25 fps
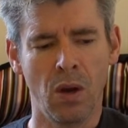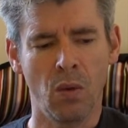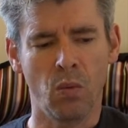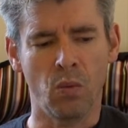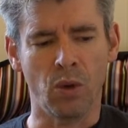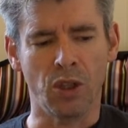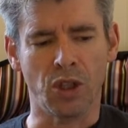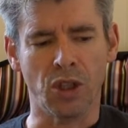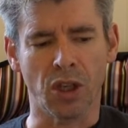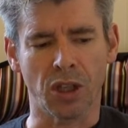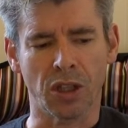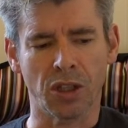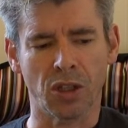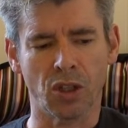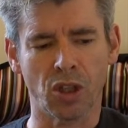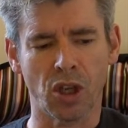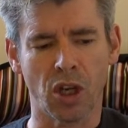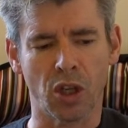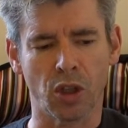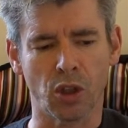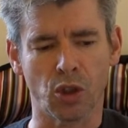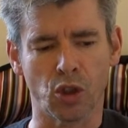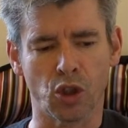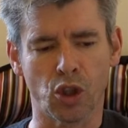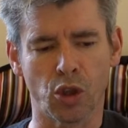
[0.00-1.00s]
We dug a
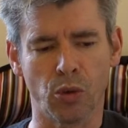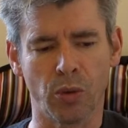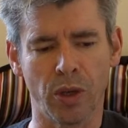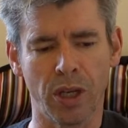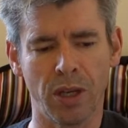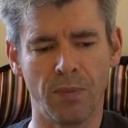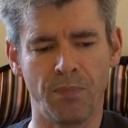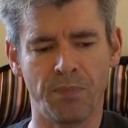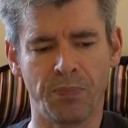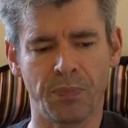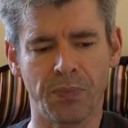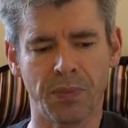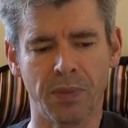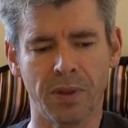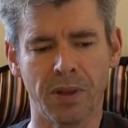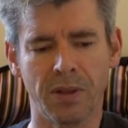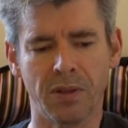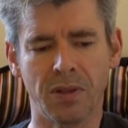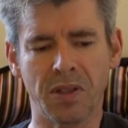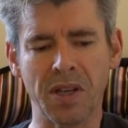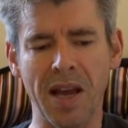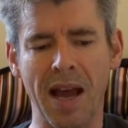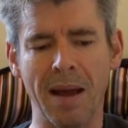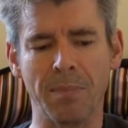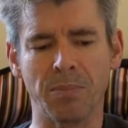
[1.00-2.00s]
tunnel to it,
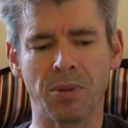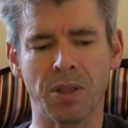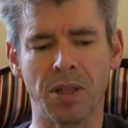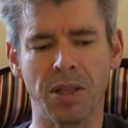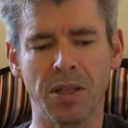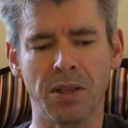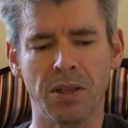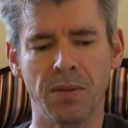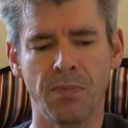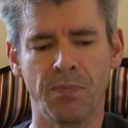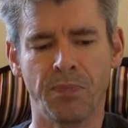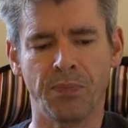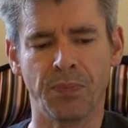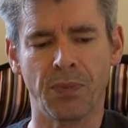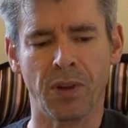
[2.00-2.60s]
tapped it,